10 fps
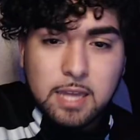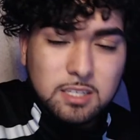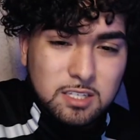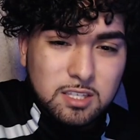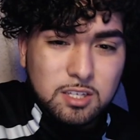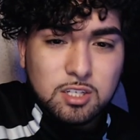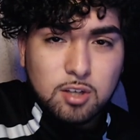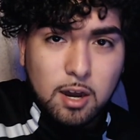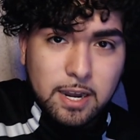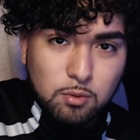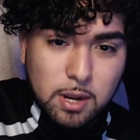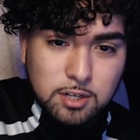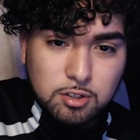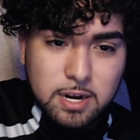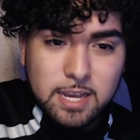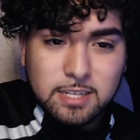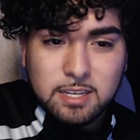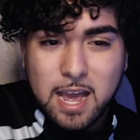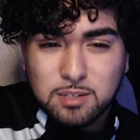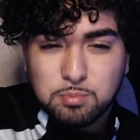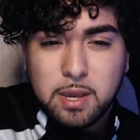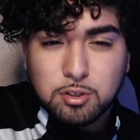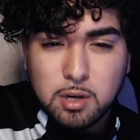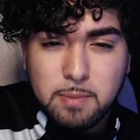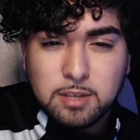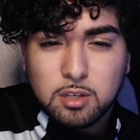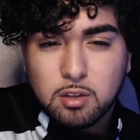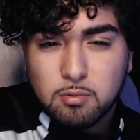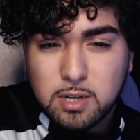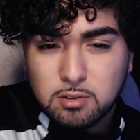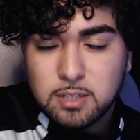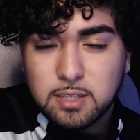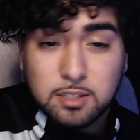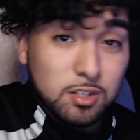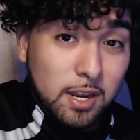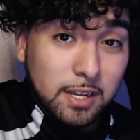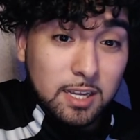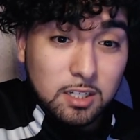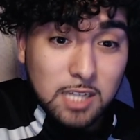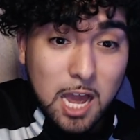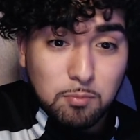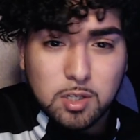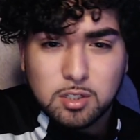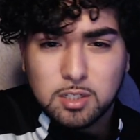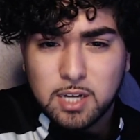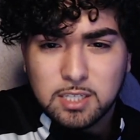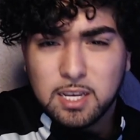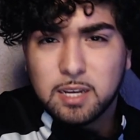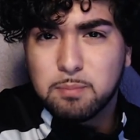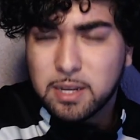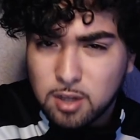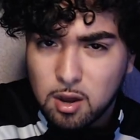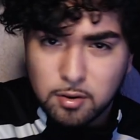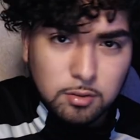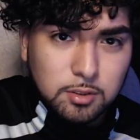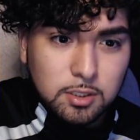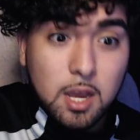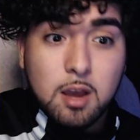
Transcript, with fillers: And since the Sonic restaurant isn't as mainstream as the other restaurants that Sonic has collabed with, such as like McDonald's,